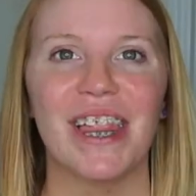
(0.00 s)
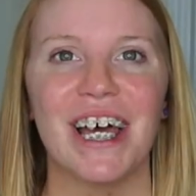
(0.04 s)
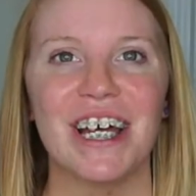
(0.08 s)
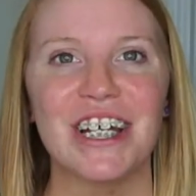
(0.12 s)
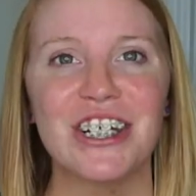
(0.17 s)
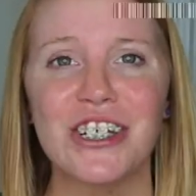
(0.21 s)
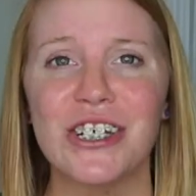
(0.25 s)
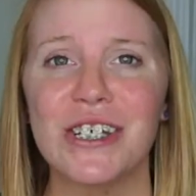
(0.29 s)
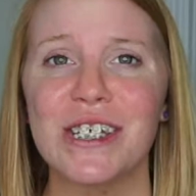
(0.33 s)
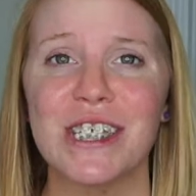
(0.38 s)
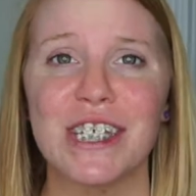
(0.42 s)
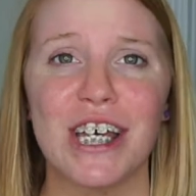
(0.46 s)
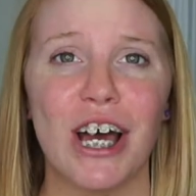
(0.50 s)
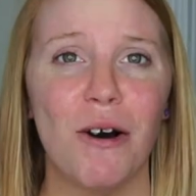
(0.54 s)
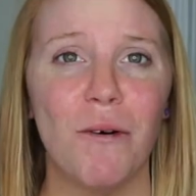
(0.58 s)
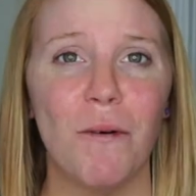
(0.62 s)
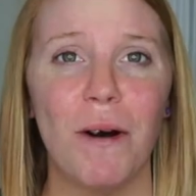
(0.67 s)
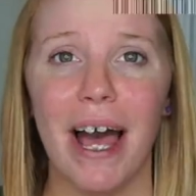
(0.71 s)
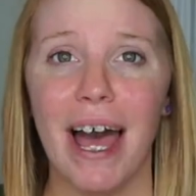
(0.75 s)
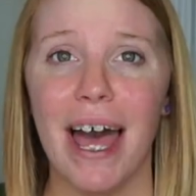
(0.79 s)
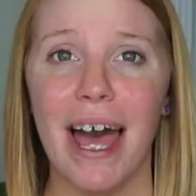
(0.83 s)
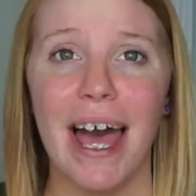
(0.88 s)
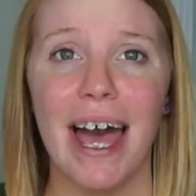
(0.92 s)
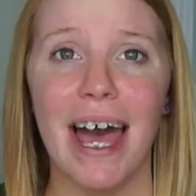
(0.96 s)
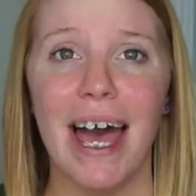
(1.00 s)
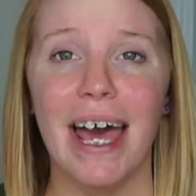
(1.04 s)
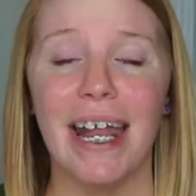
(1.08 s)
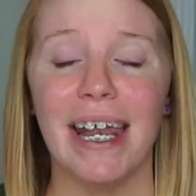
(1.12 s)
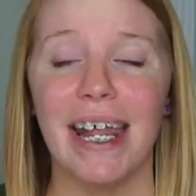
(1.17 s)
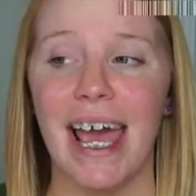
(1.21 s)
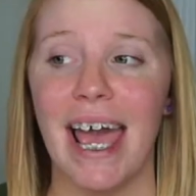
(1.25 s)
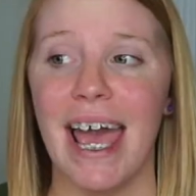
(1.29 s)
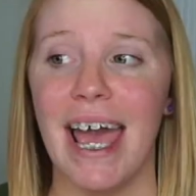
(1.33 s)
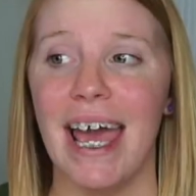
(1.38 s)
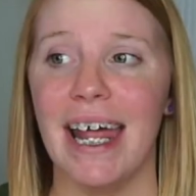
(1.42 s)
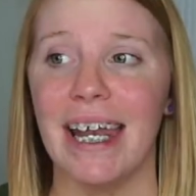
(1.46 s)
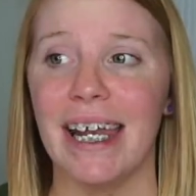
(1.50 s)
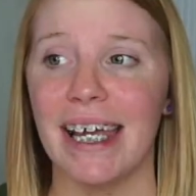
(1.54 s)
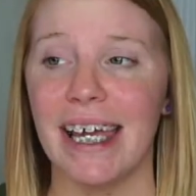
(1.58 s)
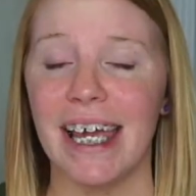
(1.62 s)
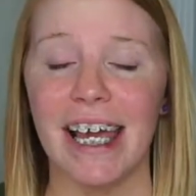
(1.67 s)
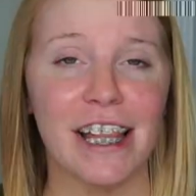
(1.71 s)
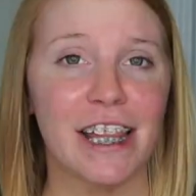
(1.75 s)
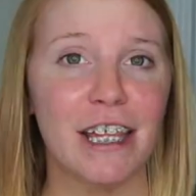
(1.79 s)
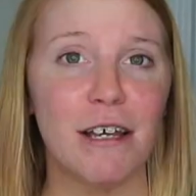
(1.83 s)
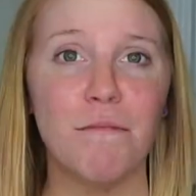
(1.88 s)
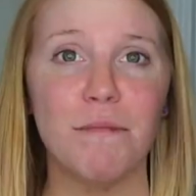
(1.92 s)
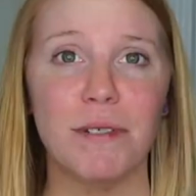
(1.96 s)
Let's just go ahead and
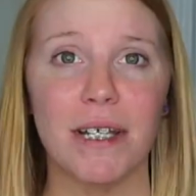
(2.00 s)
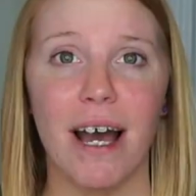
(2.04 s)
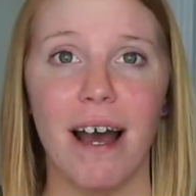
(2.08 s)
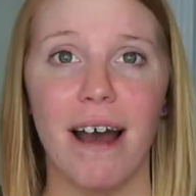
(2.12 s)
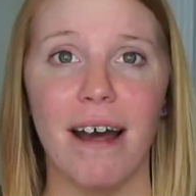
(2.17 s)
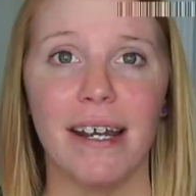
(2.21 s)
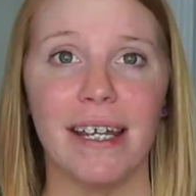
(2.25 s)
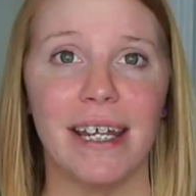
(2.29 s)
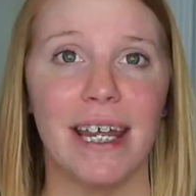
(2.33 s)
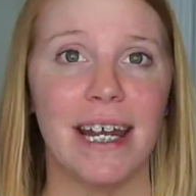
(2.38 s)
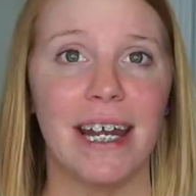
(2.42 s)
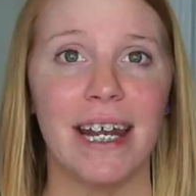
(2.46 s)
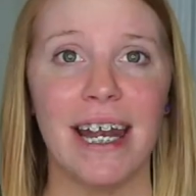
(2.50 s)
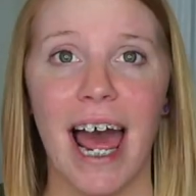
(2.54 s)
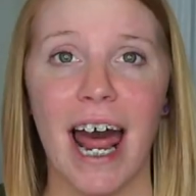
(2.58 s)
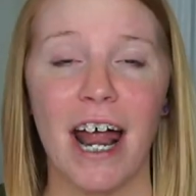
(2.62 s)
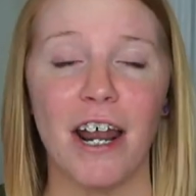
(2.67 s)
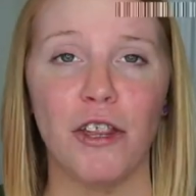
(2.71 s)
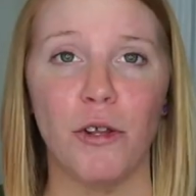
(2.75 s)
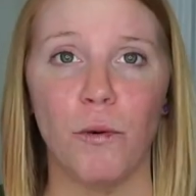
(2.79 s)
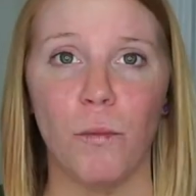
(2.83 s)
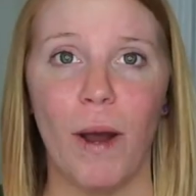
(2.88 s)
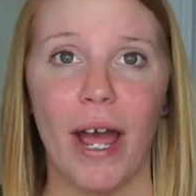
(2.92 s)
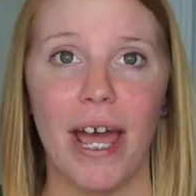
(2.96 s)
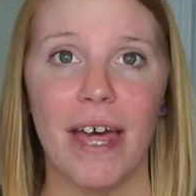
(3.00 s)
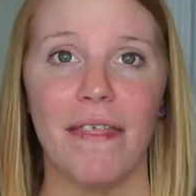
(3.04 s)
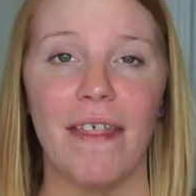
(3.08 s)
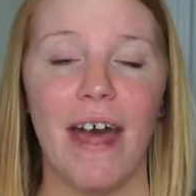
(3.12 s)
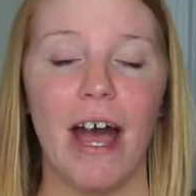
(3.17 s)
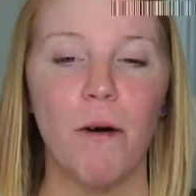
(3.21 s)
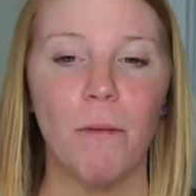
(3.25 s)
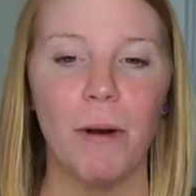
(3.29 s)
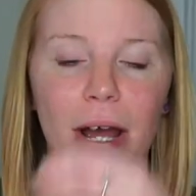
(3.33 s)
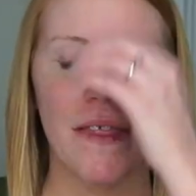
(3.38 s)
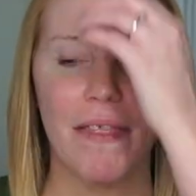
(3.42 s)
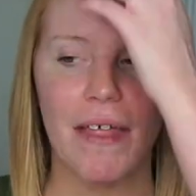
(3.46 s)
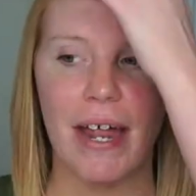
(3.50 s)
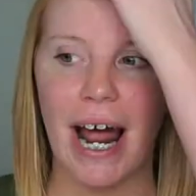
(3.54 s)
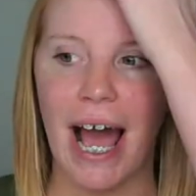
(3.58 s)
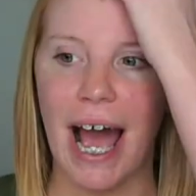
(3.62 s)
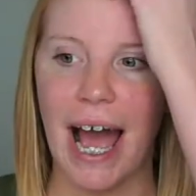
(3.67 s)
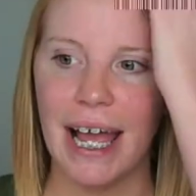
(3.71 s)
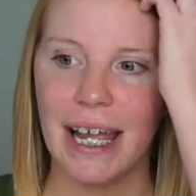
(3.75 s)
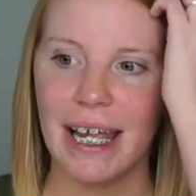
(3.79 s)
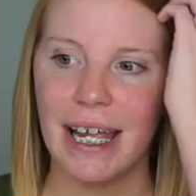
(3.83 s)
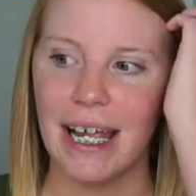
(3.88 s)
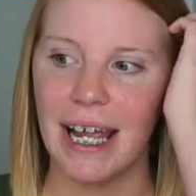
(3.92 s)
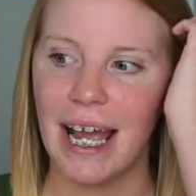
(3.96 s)
get them done, get it out of the way. That way that
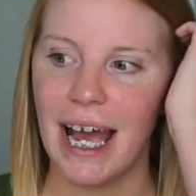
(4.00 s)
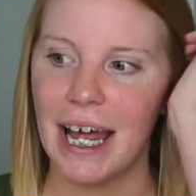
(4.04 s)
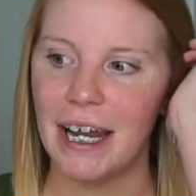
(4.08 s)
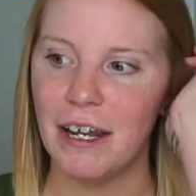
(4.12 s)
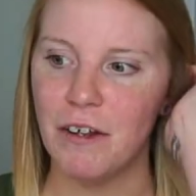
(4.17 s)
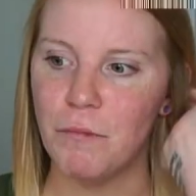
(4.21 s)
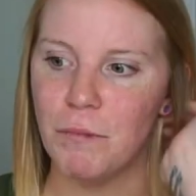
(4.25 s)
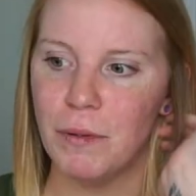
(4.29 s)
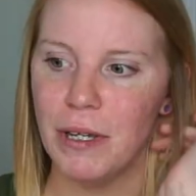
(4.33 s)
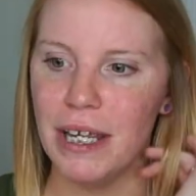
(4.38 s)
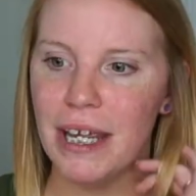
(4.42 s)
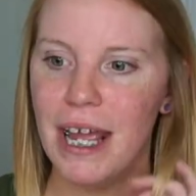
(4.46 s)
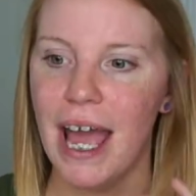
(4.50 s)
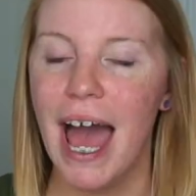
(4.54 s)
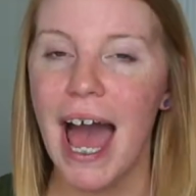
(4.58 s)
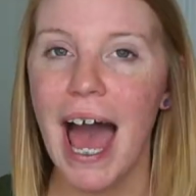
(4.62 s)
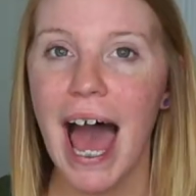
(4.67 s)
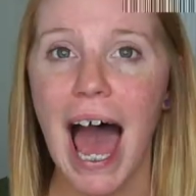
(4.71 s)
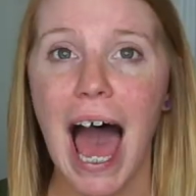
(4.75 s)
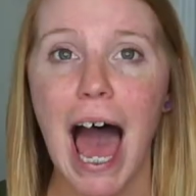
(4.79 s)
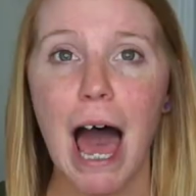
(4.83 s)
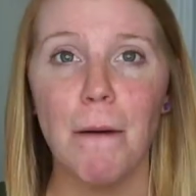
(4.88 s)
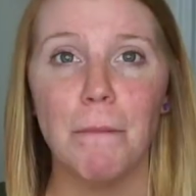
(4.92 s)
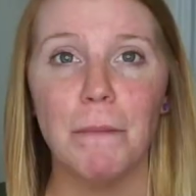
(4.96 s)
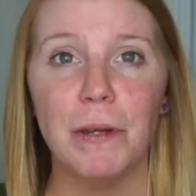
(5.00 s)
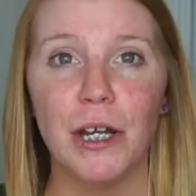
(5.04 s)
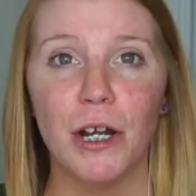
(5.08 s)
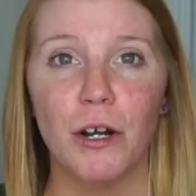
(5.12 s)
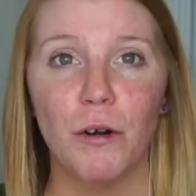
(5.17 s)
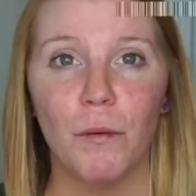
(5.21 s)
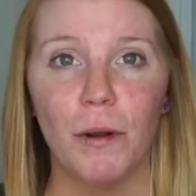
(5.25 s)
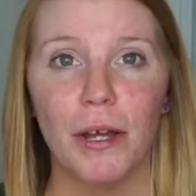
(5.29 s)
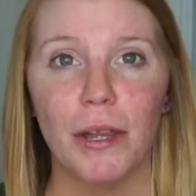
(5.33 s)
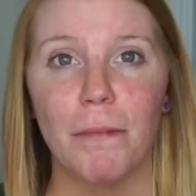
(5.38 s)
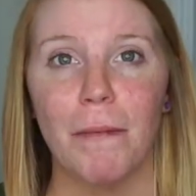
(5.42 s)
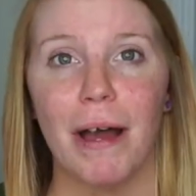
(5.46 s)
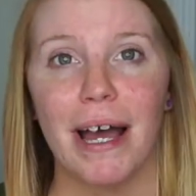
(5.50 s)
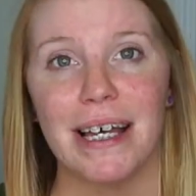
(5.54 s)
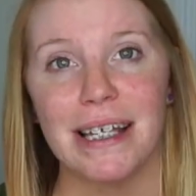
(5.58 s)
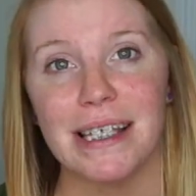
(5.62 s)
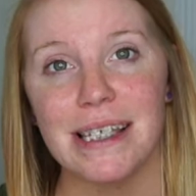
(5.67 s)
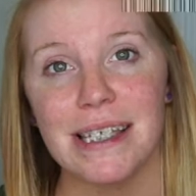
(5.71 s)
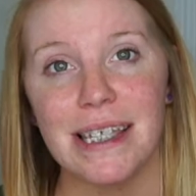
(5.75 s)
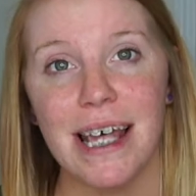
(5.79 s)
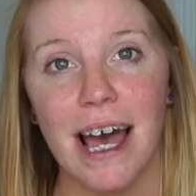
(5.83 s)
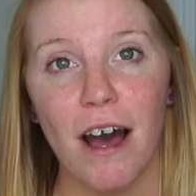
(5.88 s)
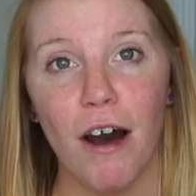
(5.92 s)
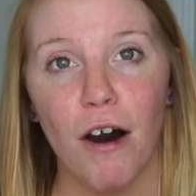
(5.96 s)
I can kind of be happier with
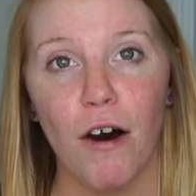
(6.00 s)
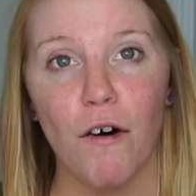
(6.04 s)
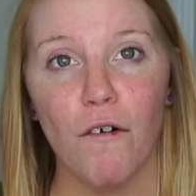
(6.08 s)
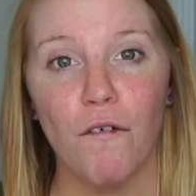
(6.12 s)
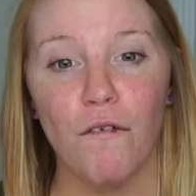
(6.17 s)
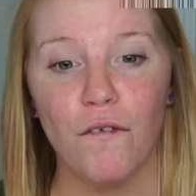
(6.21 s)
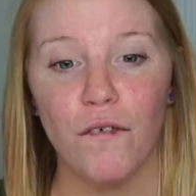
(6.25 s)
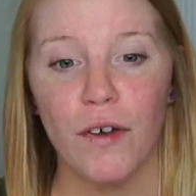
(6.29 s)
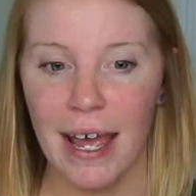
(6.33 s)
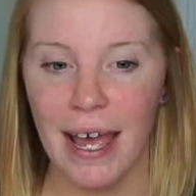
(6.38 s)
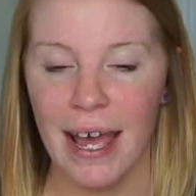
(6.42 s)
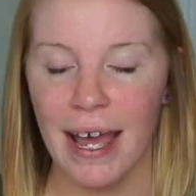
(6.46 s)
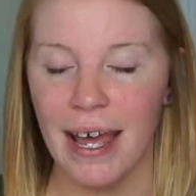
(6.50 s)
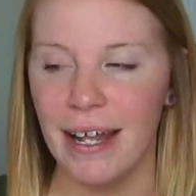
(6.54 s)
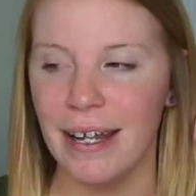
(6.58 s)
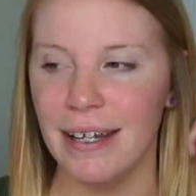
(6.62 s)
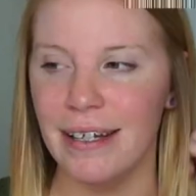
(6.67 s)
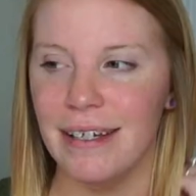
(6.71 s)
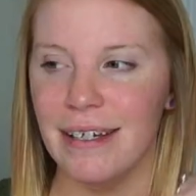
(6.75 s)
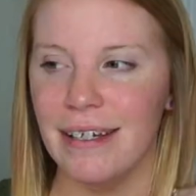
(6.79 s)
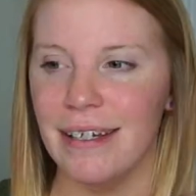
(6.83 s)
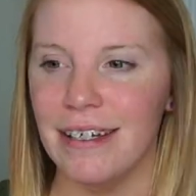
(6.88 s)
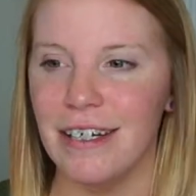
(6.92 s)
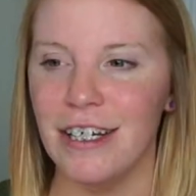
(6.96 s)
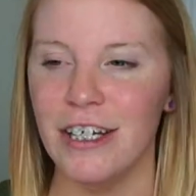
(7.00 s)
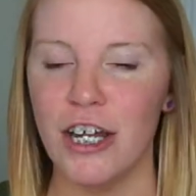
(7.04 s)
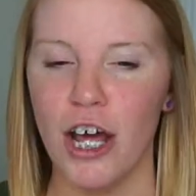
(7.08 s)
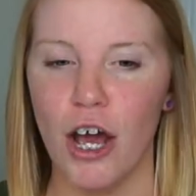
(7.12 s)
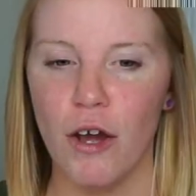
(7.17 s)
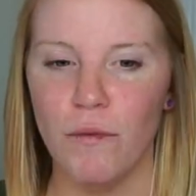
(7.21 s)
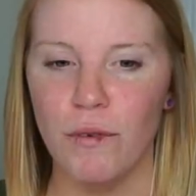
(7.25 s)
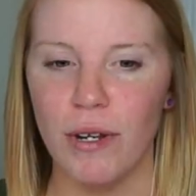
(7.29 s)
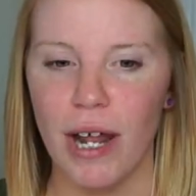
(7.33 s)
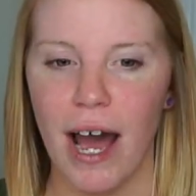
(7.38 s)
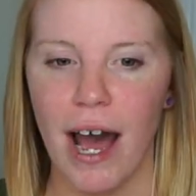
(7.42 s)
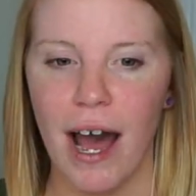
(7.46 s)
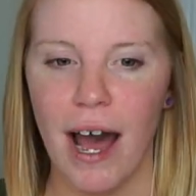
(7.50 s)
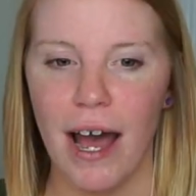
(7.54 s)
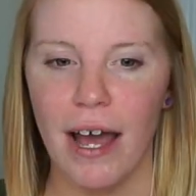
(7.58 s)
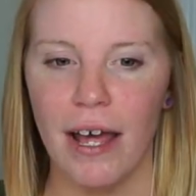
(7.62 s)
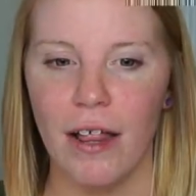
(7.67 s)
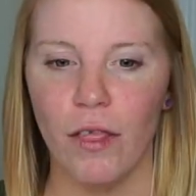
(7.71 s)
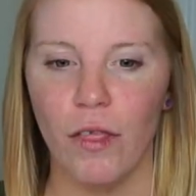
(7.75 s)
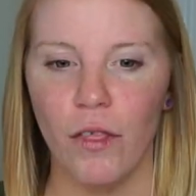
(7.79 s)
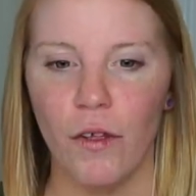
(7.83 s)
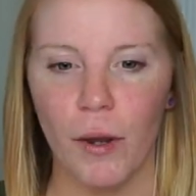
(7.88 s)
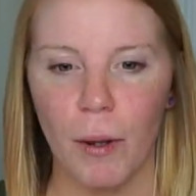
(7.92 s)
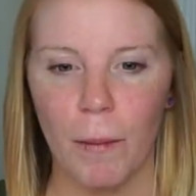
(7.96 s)
myself and, you know,
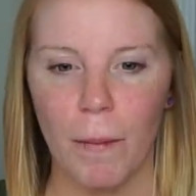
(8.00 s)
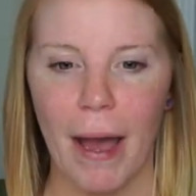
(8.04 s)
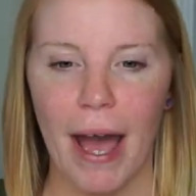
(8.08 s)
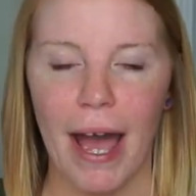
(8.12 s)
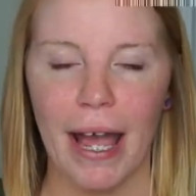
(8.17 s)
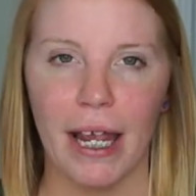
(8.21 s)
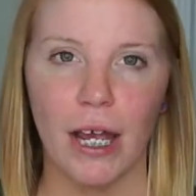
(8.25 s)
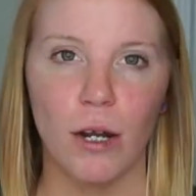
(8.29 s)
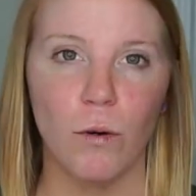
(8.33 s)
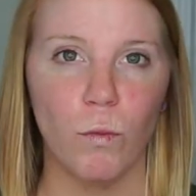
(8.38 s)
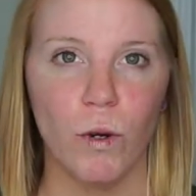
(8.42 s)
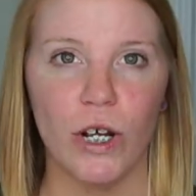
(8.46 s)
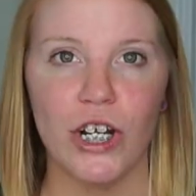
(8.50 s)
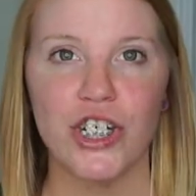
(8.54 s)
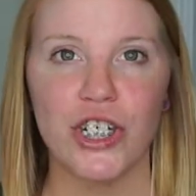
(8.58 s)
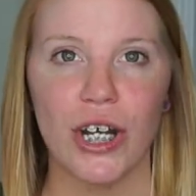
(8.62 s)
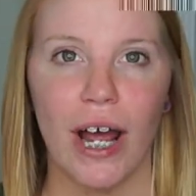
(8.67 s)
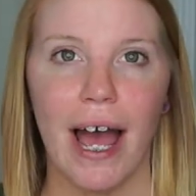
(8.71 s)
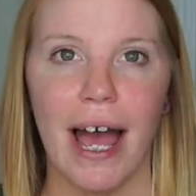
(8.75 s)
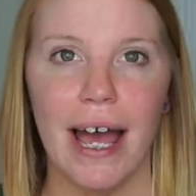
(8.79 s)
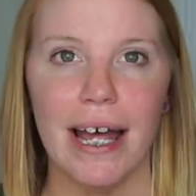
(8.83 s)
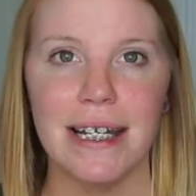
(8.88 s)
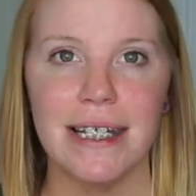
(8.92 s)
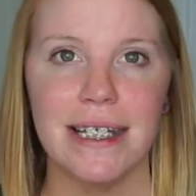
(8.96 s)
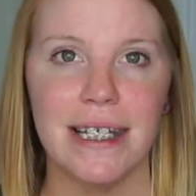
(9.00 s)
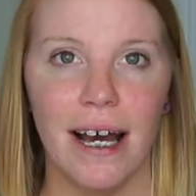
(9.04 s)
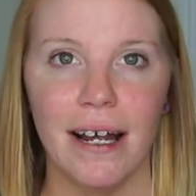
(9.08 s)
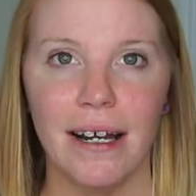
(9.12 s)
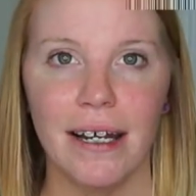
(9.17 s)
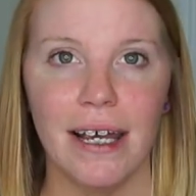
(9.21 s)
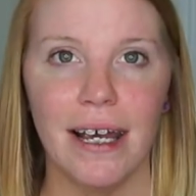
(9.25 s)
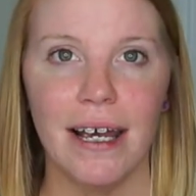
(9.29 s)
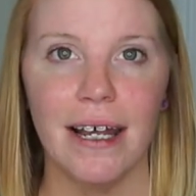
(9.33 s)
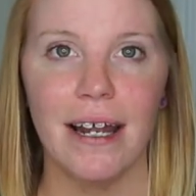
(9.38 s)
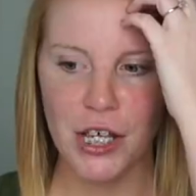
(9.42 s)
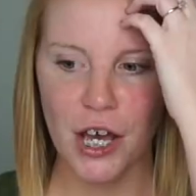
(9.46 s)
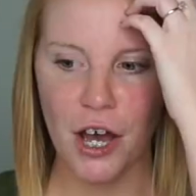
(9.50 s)
not look back and wish I had done it.